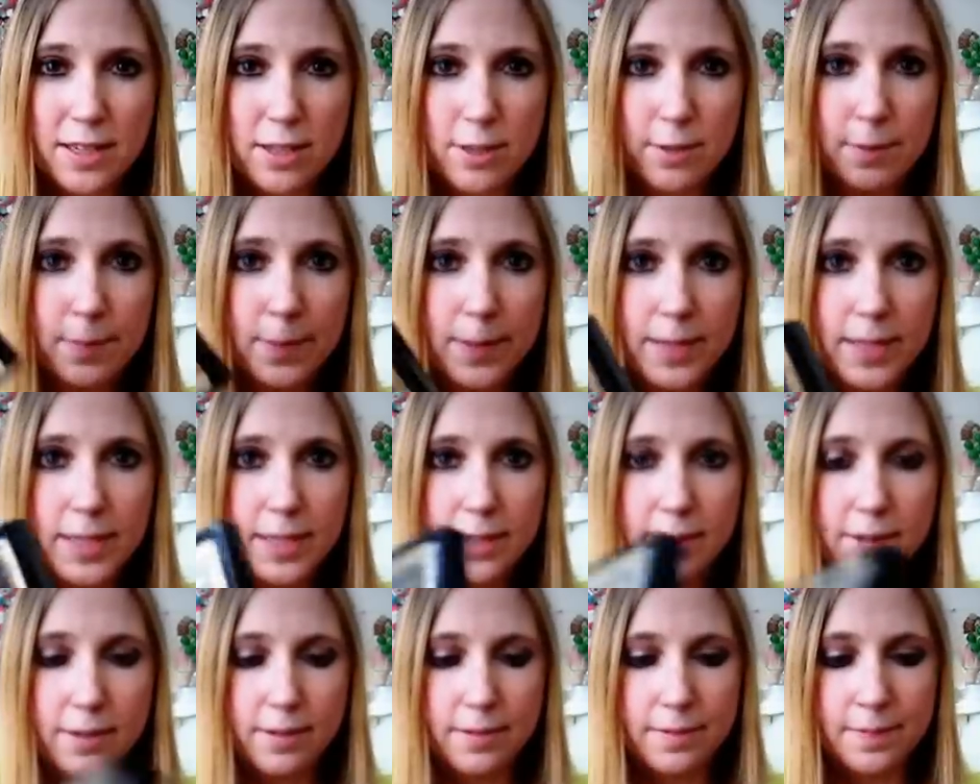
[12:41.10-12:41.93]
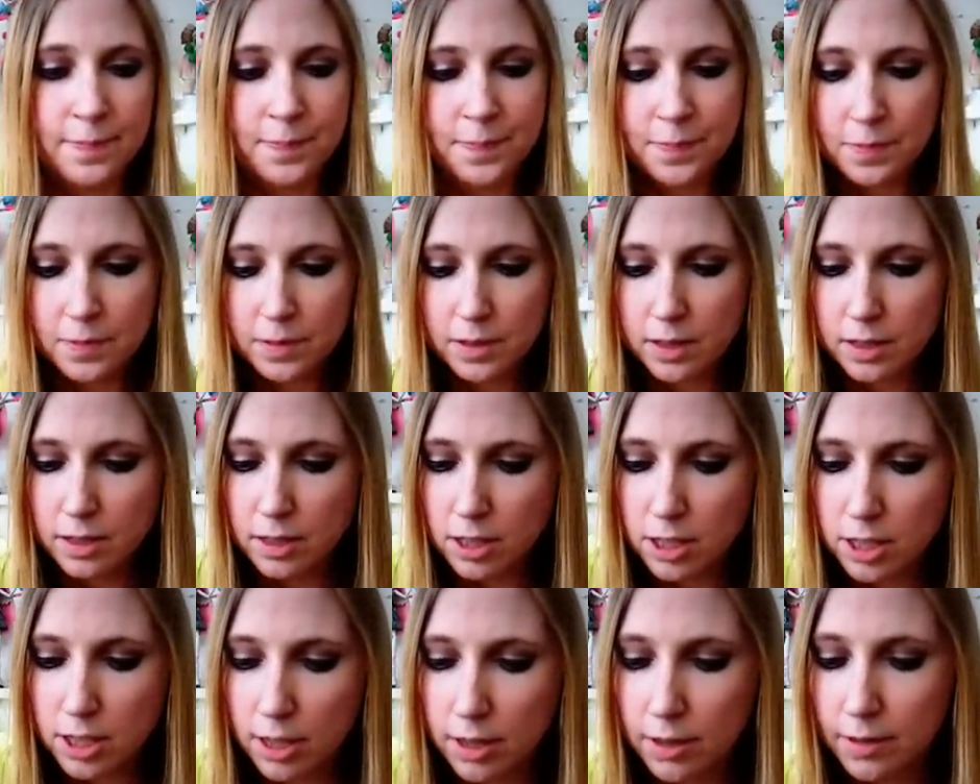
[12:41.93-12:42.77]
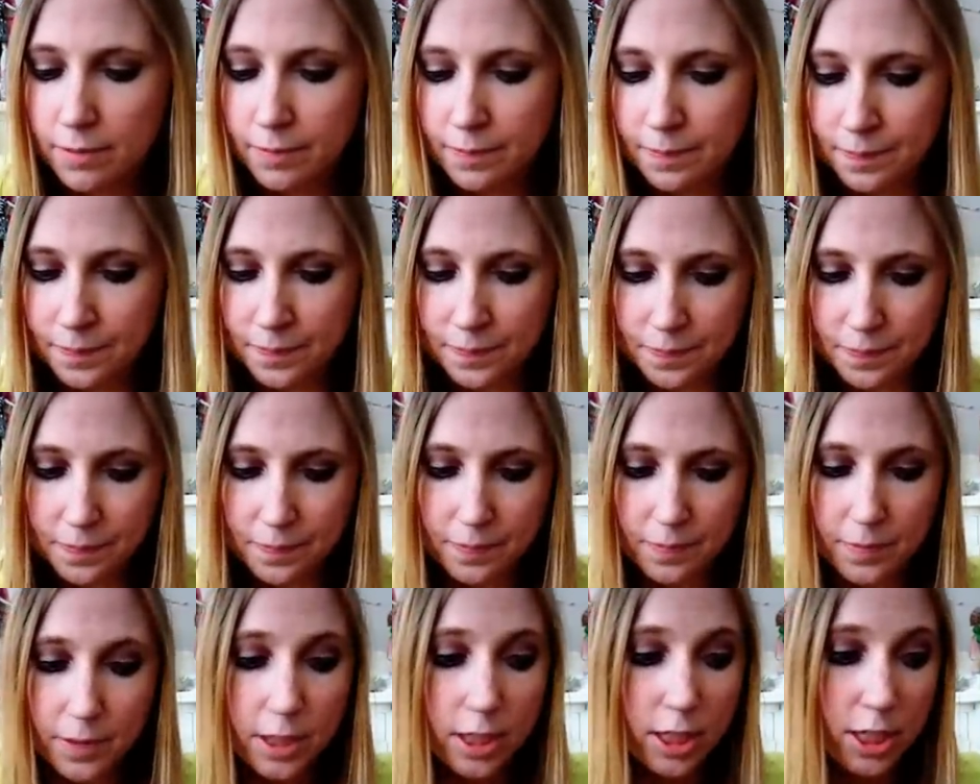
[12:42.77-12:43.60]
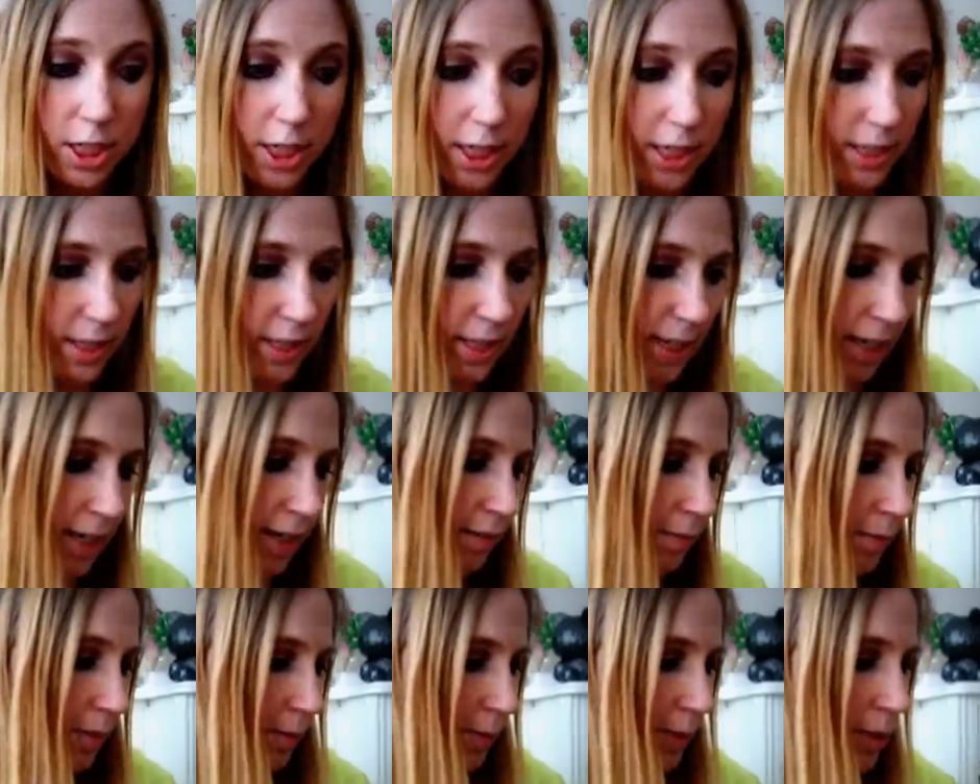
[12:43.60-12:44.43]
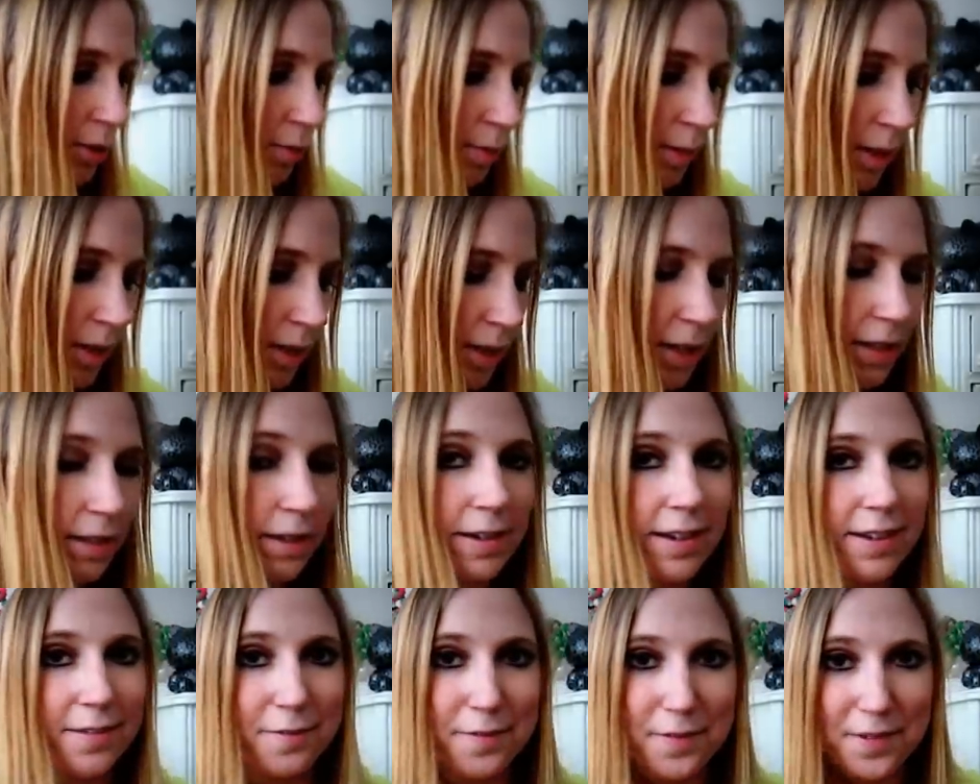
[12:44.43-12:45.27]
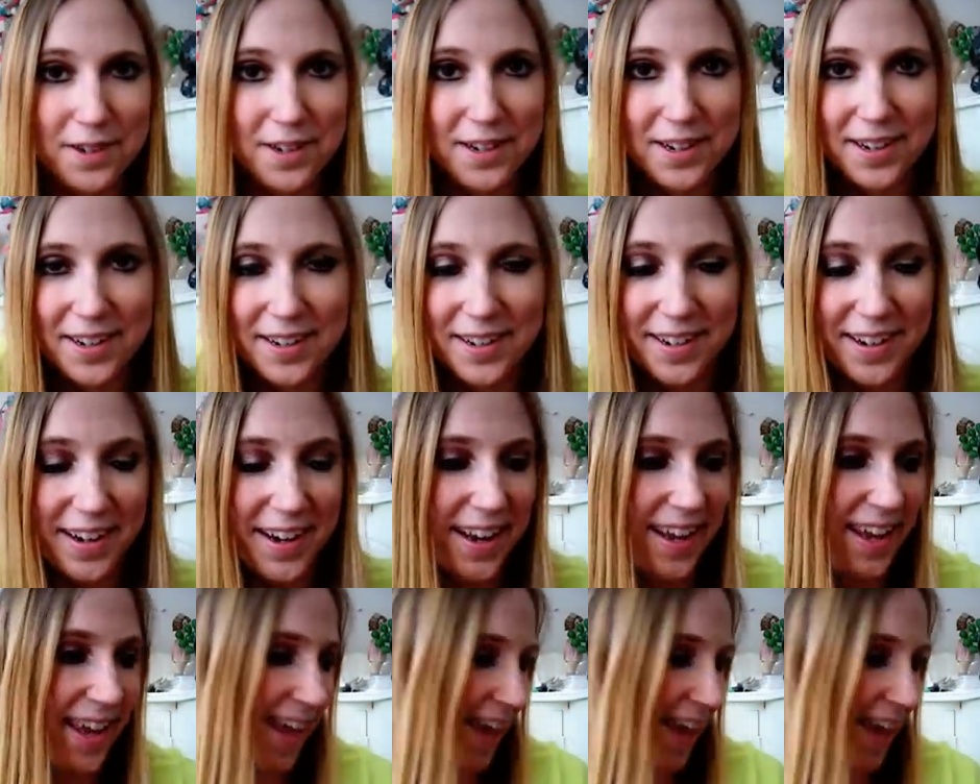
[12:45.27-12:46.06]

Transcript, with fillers: that's no big deal. So got that with my $20 gift card